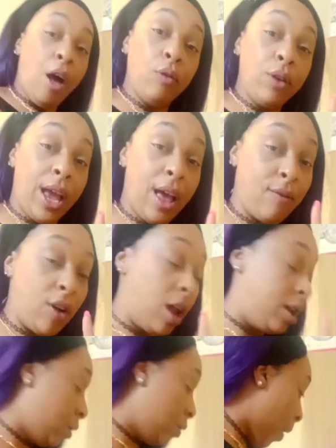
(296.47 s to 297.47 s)
yeah, I've got a
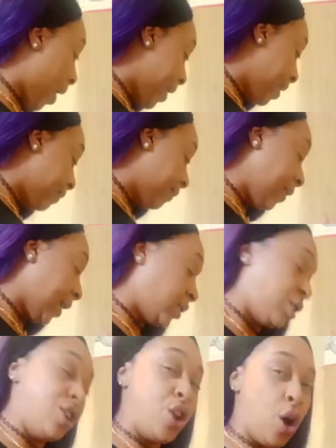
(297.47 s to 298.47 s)
little way of
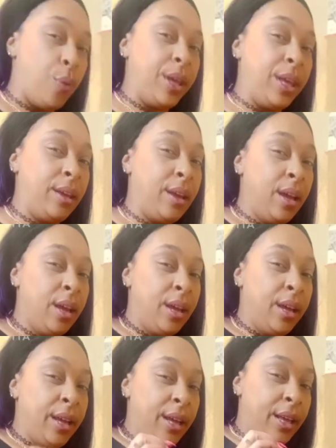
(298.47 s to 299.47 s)
actually knowing
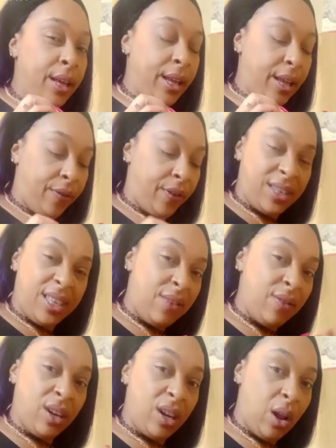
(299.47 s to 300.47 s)
if it's
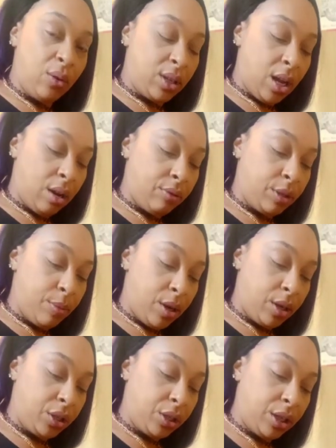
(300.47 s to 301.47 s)
even close to Irish
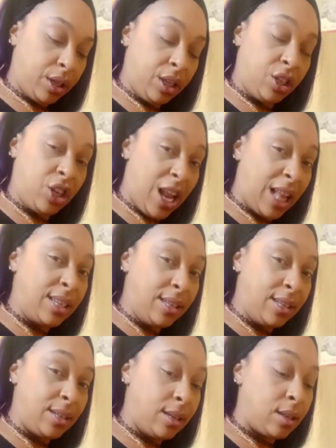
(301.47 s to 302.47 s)
mash. The
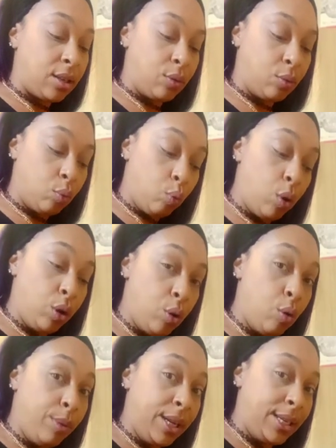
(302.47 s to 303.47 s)
gelatinousness would
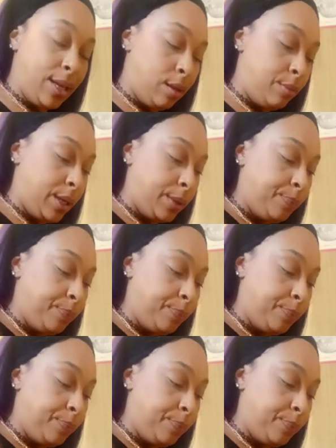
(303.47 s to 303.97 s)
normally tell me.